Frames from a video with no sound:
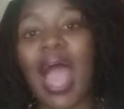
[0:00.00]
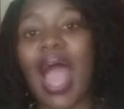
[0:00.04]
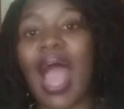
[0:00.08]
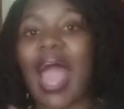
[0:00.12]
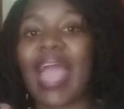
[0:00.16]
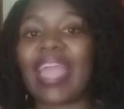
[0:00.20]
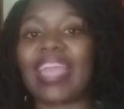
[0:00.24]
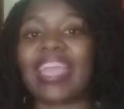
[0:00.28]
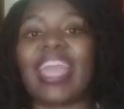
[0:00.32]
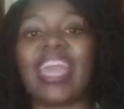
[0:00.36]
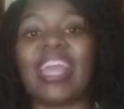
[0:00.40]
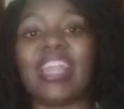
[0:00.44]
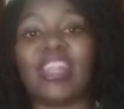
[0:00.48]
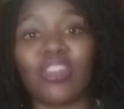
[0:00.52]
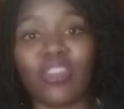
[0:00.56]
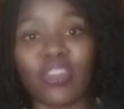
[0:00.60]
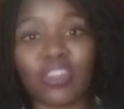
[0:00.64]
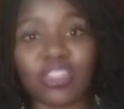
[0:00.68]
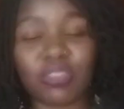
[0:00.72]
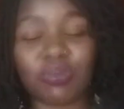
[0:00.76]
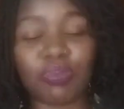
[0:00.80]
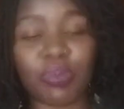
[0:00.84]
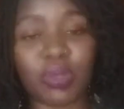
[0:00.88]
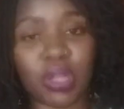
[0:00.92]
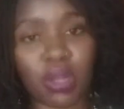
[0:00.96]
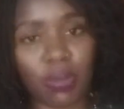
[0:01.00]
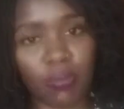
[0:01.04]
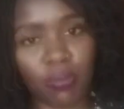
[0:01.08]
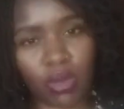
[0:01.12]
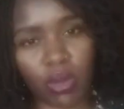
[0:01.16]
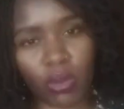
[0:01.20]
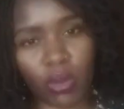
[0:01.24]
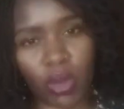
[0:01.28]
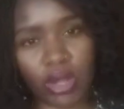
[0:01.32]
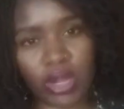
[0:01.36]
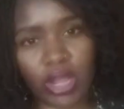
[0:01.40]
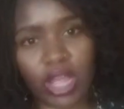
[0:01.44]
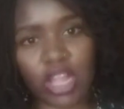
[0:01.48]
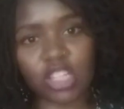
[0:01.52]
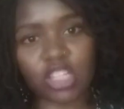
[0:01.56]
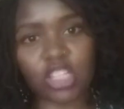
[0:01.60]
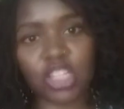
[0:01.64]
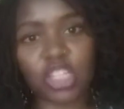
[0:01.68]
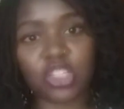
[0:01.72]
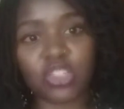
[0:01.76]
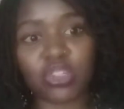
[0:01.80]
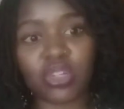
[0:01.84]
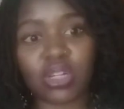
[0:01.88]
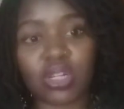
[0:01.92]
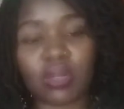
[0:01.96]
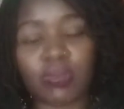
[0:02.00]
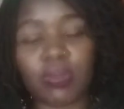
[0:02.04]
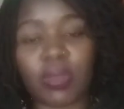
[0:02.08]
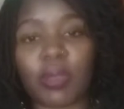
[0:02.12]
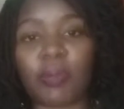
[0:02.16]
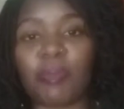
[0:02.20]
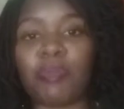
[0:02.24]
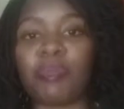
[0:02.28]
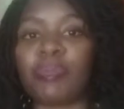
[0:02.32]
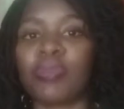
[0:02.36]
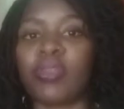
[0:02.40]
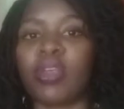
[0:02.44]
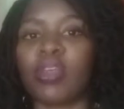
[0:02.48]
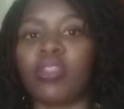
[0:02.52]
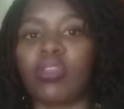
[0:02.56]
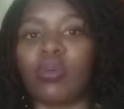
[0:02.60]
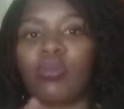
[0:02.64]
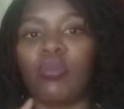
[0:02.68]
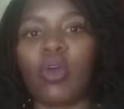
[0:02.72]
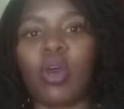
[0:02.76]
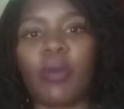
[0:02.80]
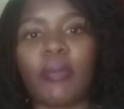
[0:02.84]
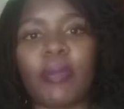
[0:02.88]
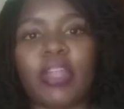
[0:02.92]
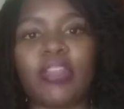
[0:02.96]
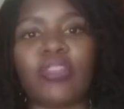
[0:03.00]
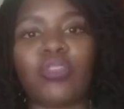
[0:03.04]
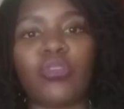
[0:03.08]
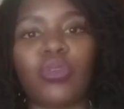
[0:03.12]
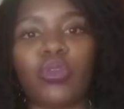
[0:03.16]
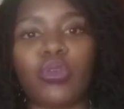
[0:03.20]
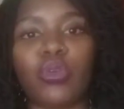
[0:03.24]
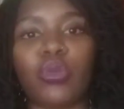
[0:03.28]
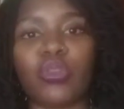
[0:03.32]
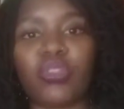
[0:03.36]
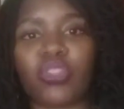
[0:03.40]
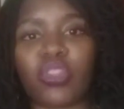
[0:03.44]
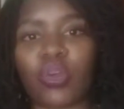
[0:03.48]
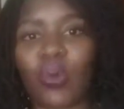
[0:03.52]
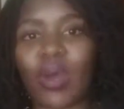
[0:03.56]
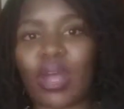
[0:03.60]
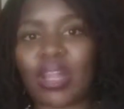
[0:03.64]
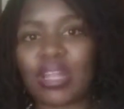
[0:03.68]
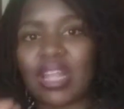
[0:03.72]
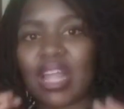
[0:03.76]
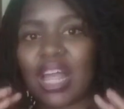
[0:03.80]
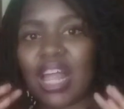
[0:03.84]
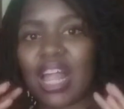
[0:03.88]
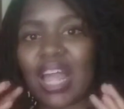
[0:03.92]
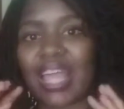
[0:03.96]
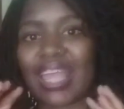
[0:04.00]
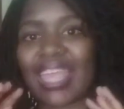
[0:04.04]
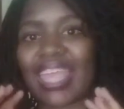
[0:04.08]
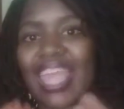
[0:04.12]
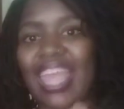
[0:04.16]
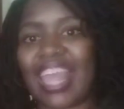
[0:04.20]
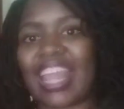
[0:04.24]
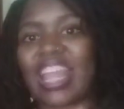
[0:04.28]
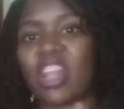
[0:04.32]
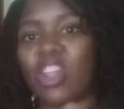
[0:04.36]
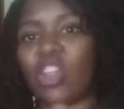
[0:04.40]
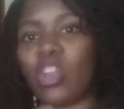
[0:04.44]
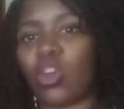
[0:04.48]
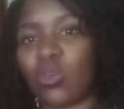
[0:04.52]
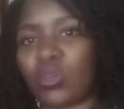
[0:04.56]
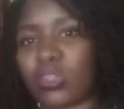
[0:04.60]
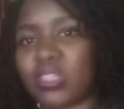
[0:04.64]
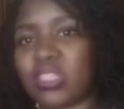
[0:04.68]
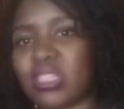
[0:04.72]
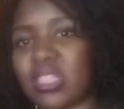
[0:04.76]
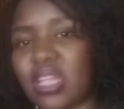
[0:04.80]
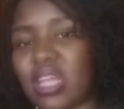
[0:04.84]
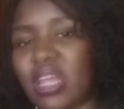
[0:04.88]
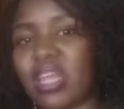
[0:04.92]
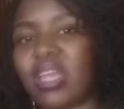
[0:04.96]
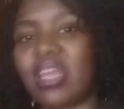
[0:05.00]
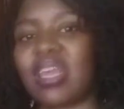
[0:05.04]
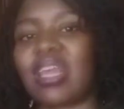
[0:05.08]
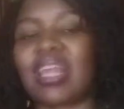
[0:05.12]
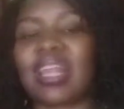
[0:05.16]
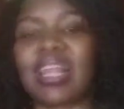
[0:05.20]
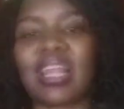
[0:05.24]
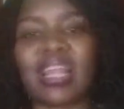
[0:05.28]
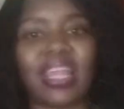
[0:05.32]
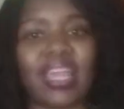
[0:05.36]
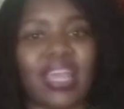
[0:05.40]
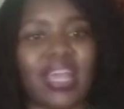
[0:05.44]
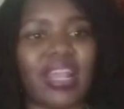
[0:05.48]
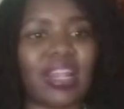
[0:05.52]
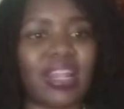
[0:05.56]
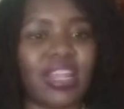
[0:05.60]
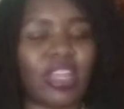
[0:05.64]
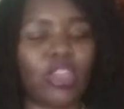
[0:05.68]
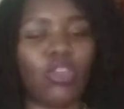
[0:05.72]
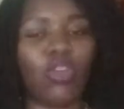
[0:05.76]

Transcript: I cannot be number 1. And she told me, the moment you use the word cannot, clearly.